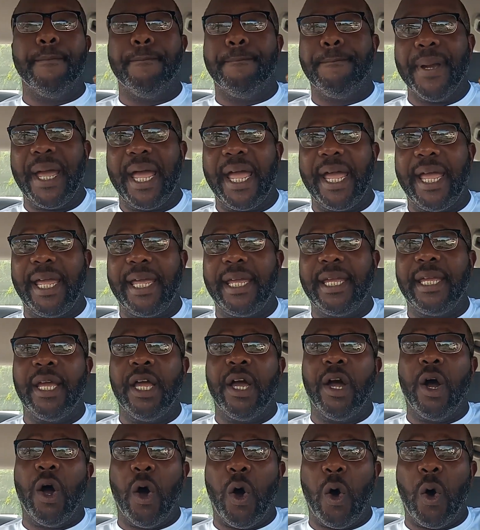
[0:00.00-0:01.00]
Bay
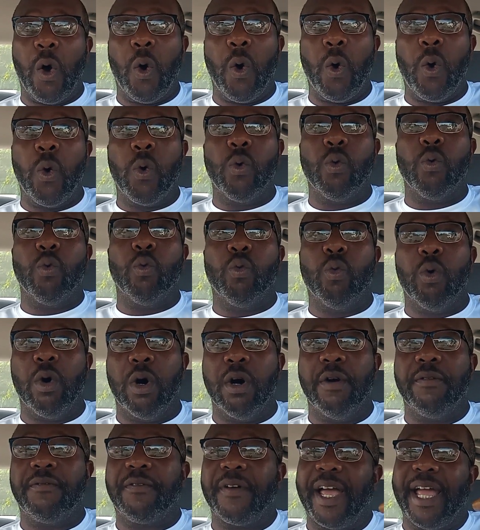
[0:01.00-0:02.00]
O
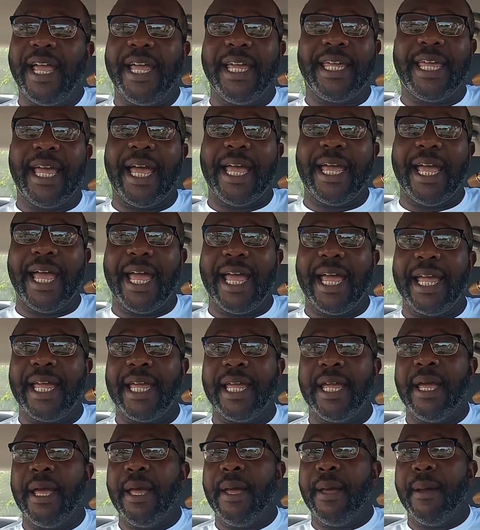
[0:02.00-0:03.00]
Wolf,
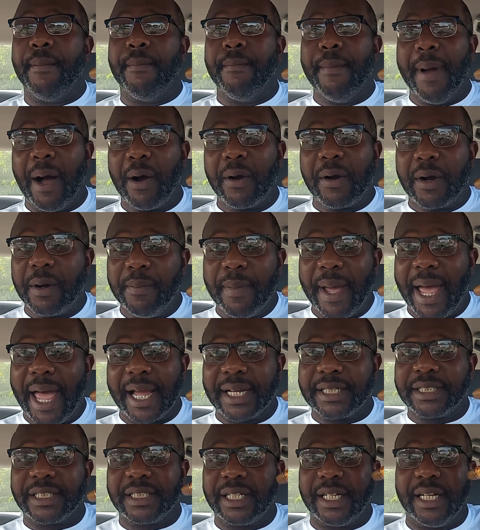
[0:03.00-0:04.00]
a.k.a. Malcolm
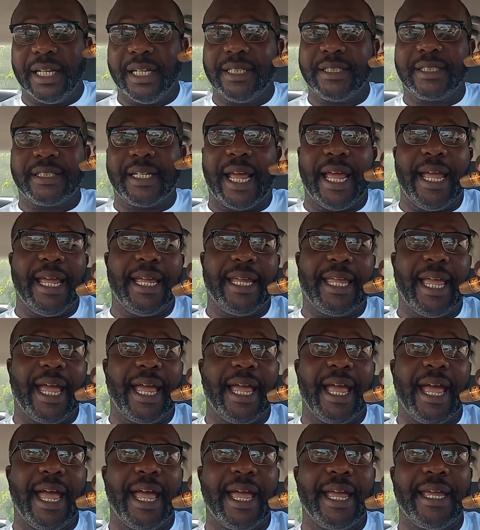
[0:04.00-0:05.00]
Excellence,
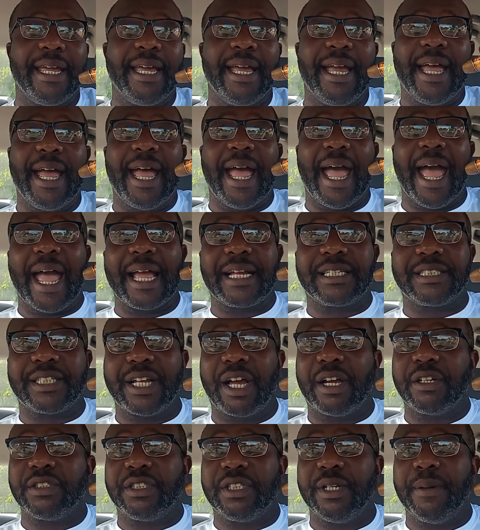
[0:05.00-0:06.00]
a.k.a.
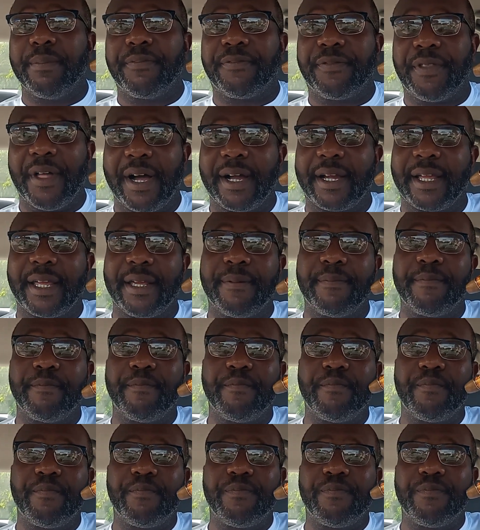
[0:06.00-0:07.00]
Hacksaw Jim Thuggin.
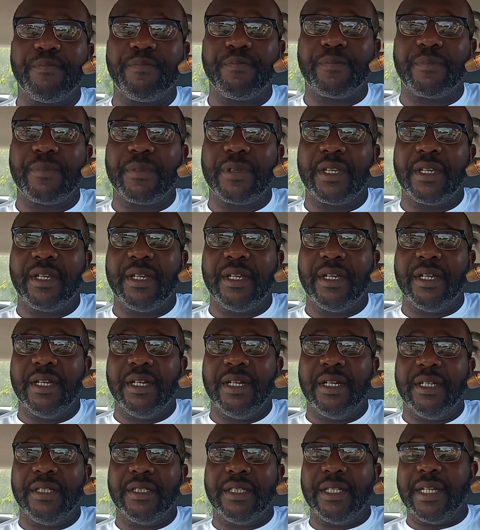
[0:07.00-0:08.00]

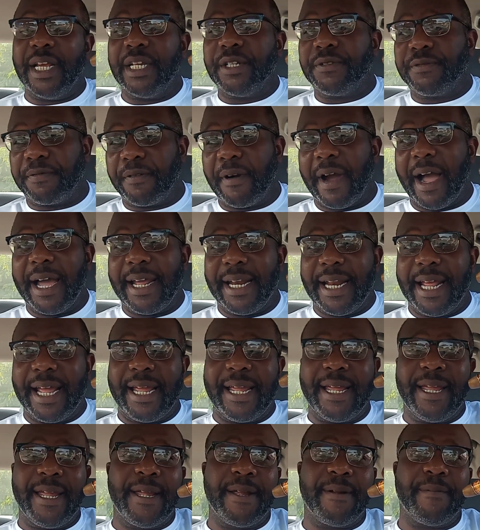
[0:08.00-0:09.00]
Today's
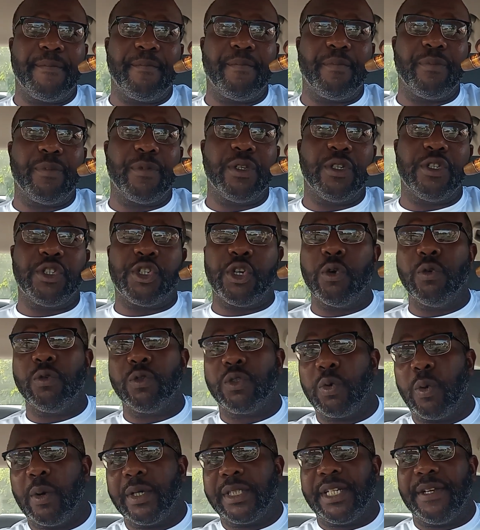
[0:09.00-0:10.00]
Friday, June
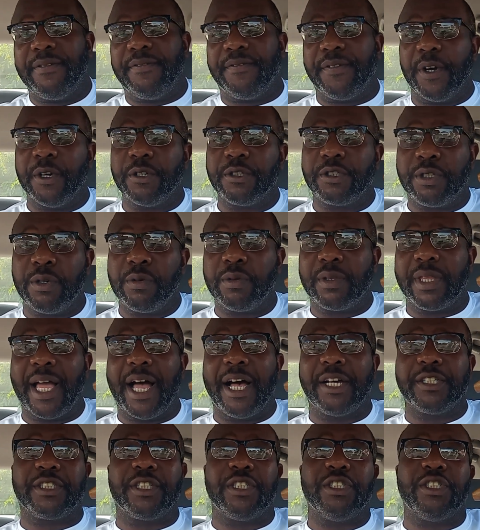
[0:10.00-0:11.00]
21st,
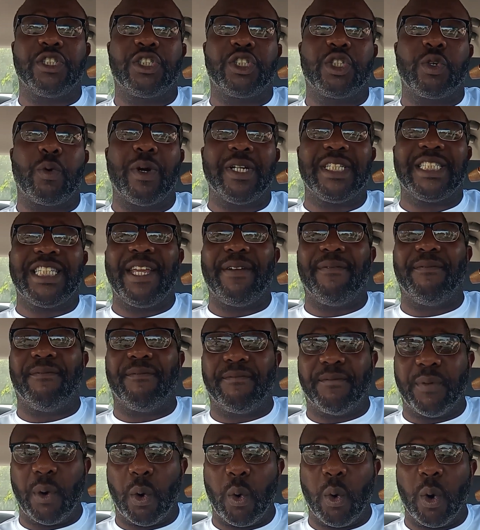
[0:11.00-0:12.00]

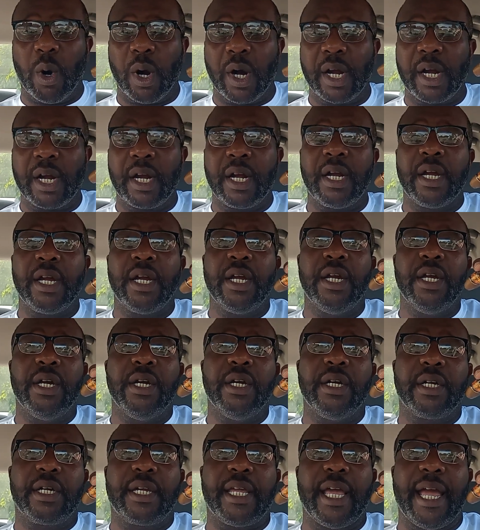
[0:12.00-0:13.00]
2024.
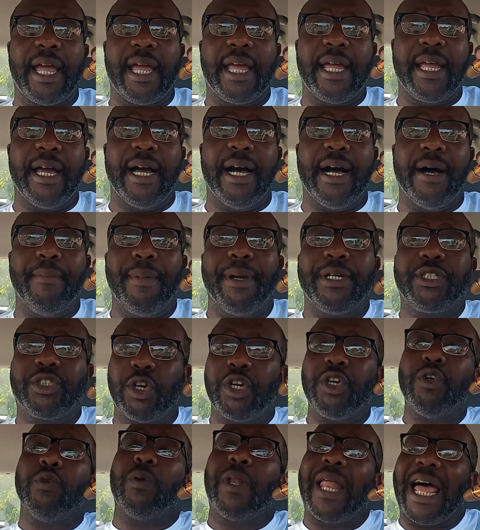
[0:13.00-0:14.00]
Okay, make sure
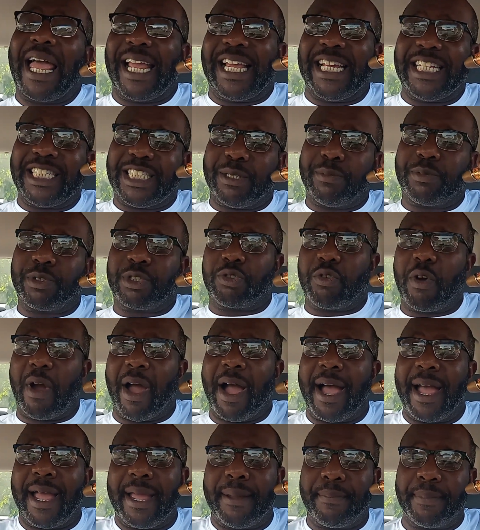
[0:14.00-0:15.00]
you like and
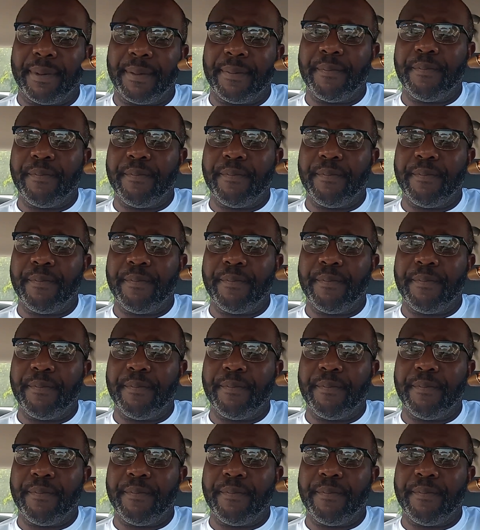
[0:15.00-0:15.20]
subscribe